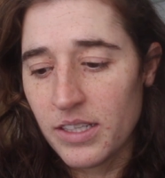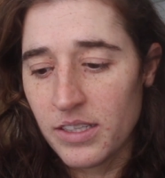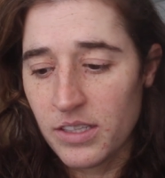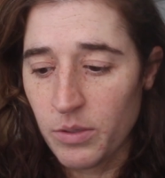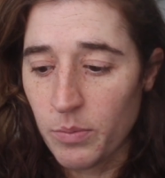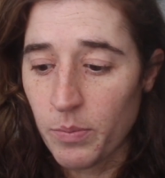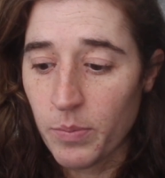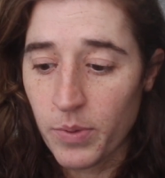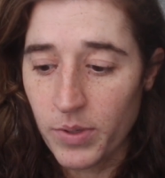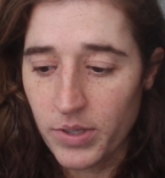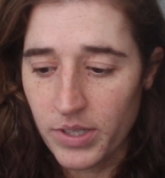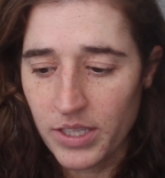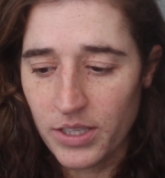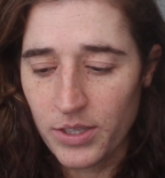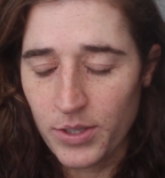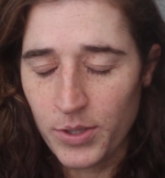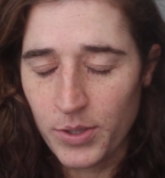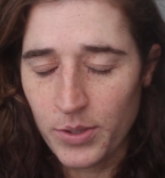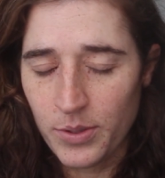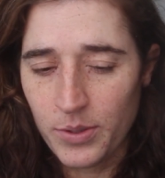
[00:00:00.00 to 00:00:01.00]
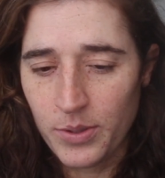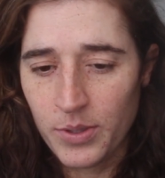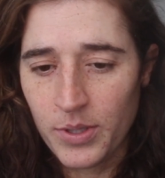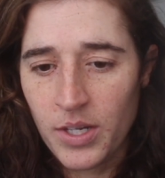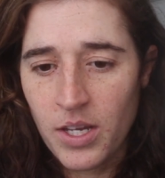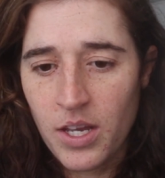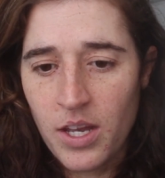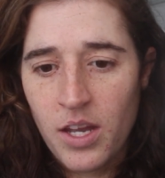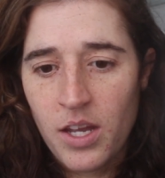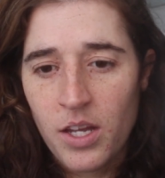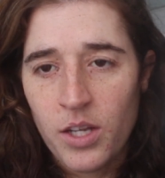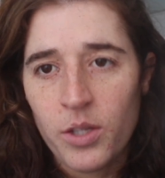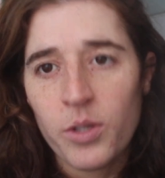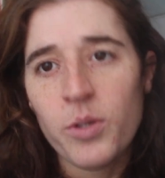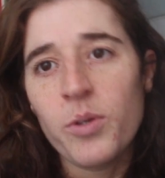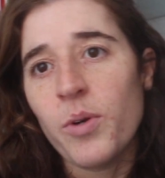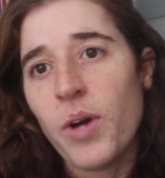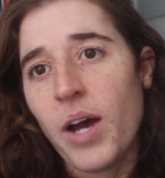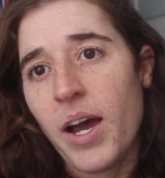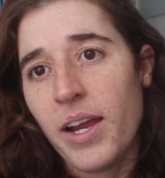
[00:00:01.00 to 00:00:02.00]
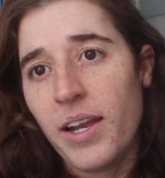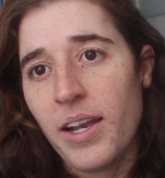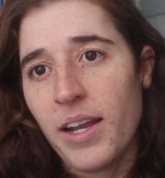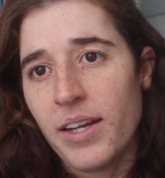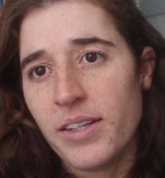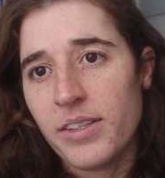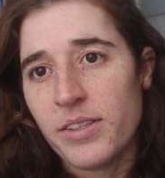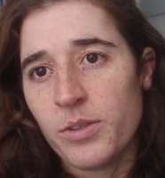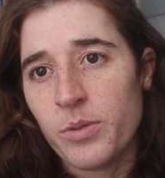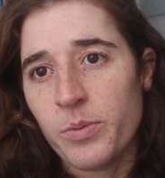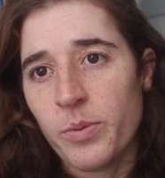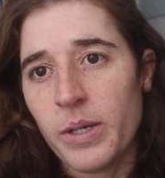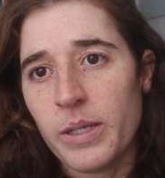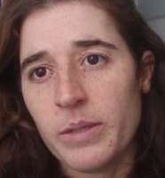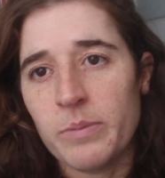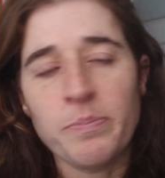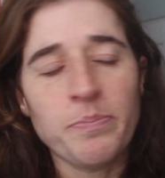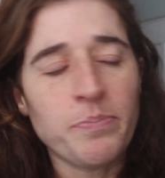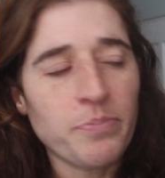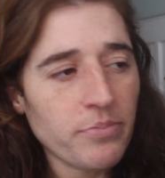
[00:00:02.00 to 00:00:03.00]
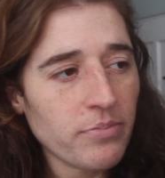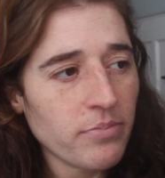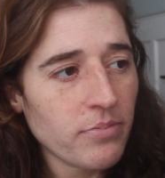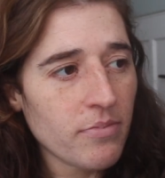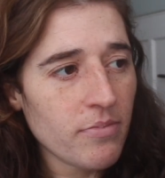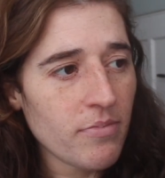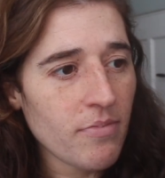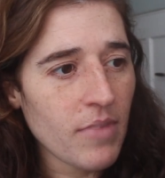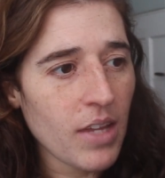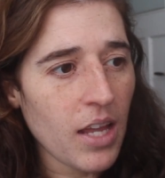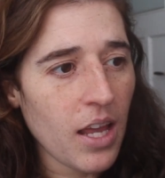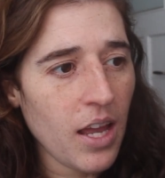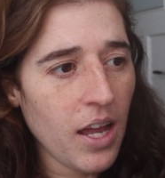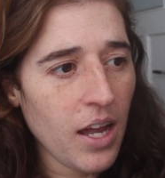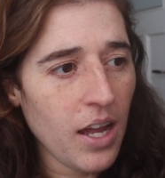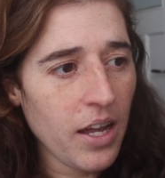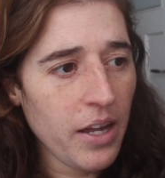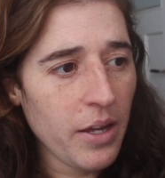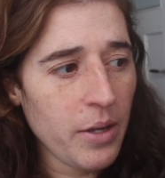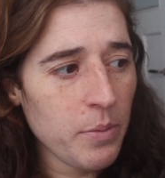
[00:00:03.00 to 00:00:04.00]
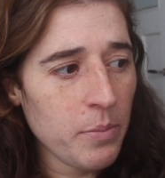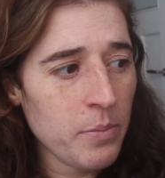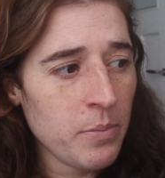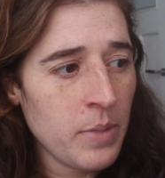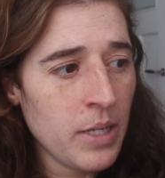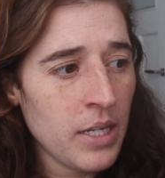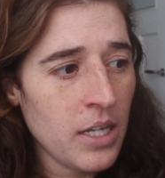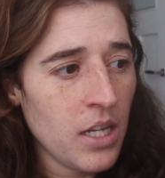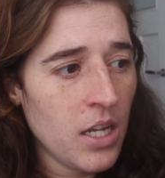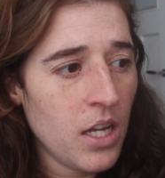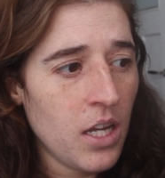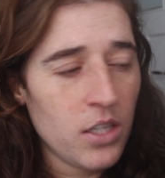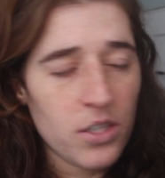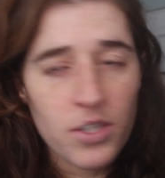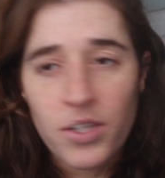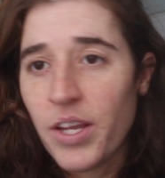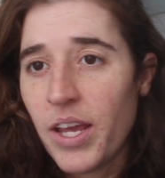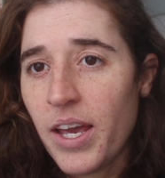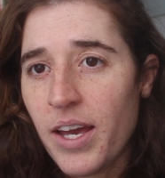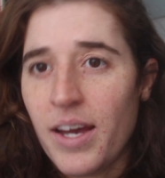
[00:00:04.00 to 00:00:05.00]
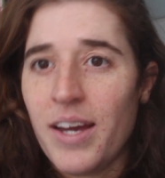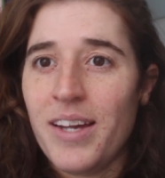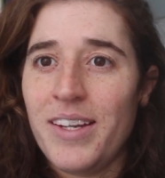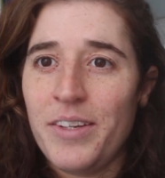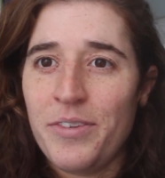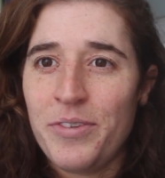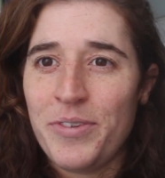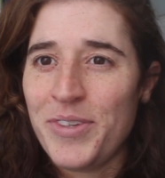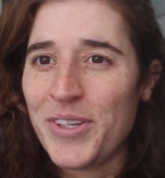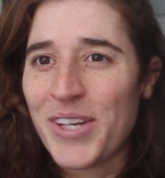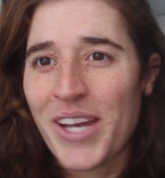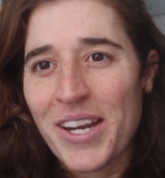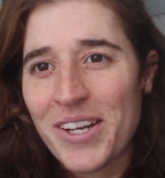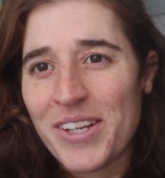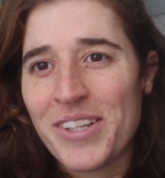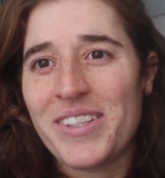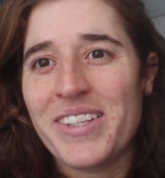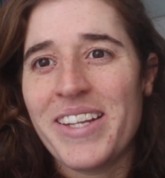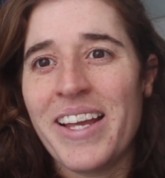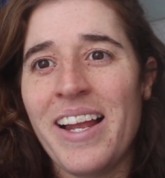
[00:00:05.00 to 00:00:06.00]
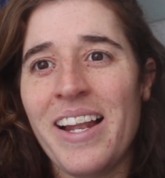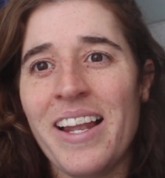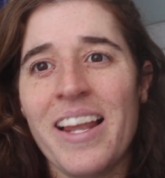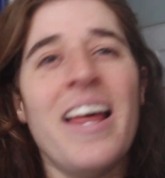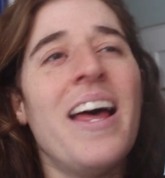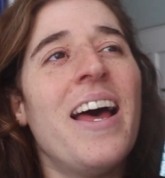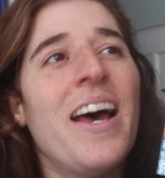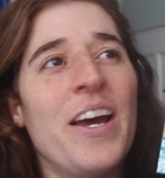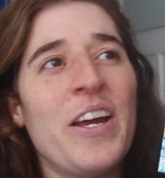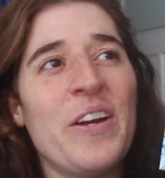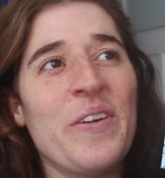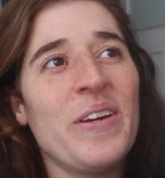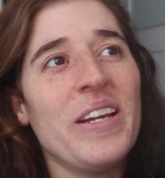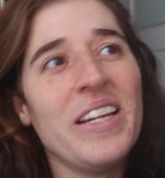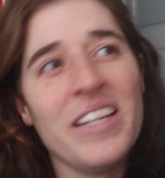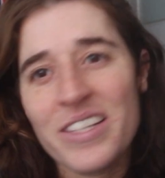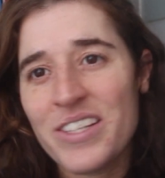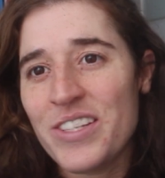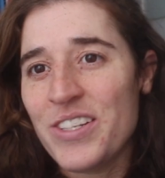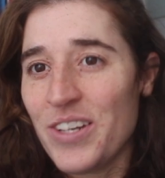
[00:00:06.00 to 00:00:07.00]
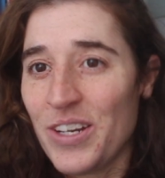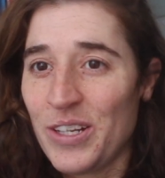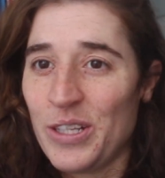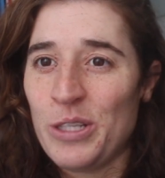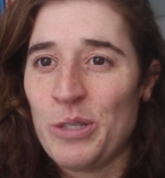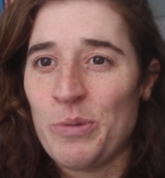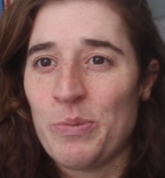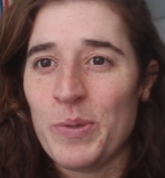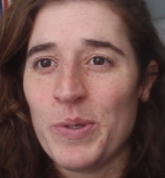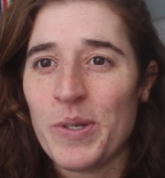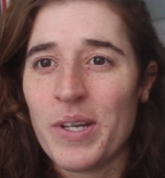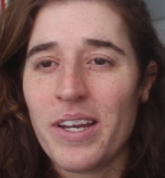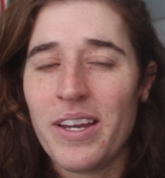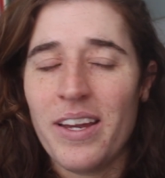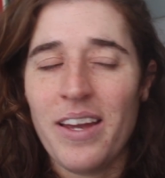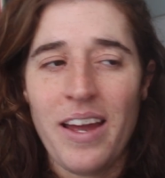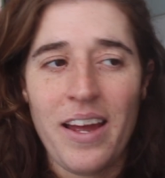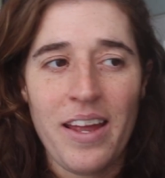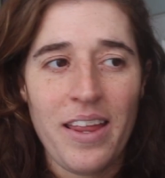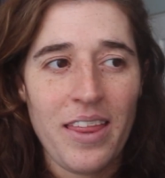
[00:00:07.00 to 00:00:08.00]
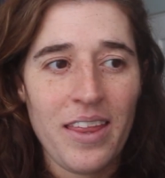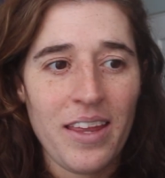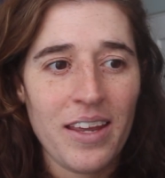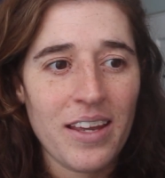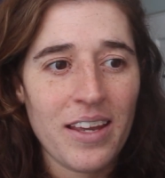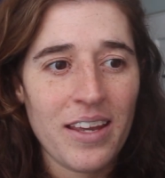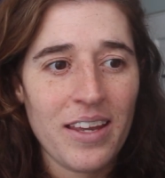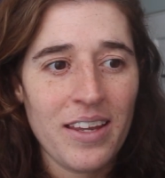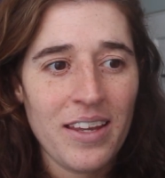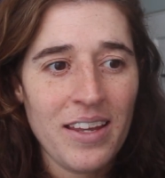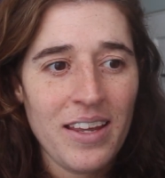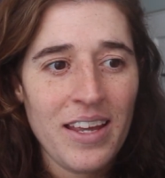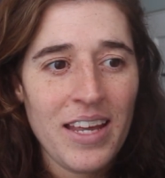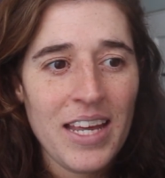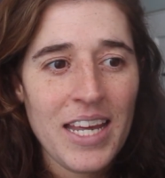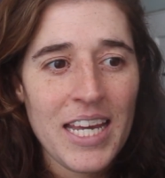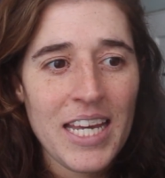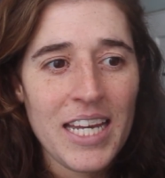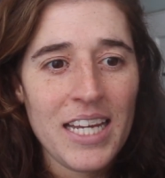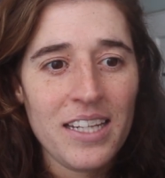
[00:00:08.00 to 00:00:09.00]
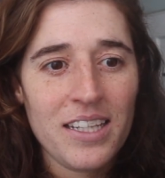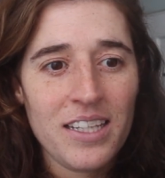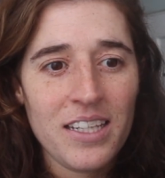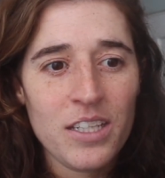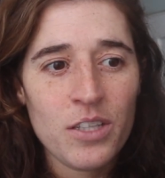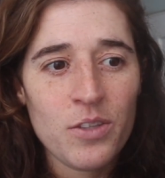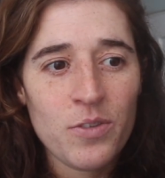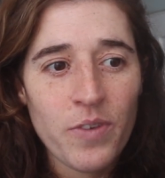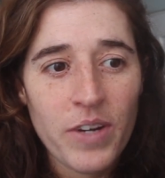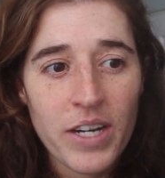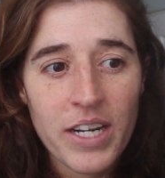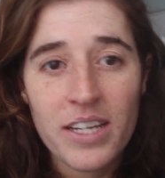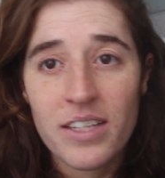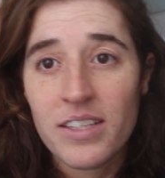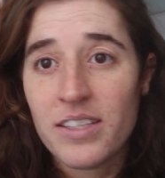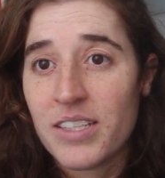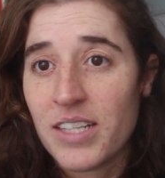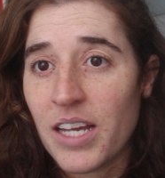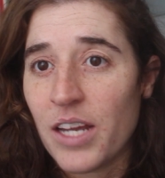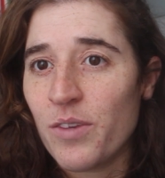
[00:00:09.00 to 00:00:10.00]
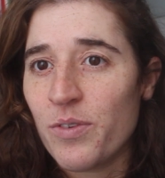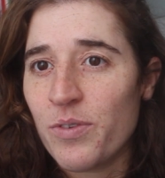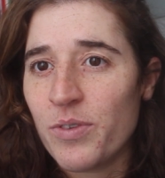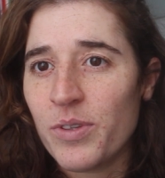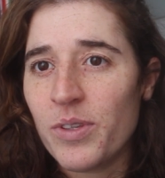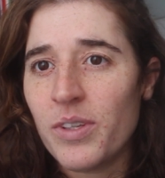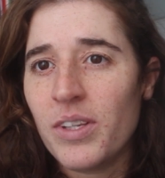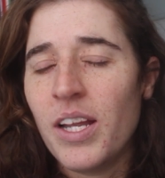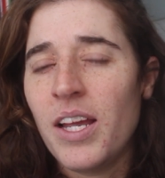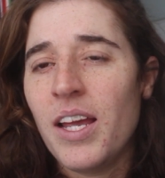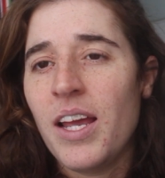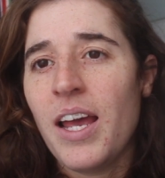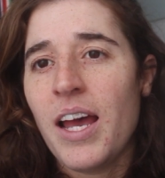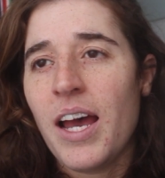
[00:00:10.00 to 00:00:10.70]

that is important to highlight as well. So yeah, if you cannot tell, I really enjoyed this book. I think it is very insightful,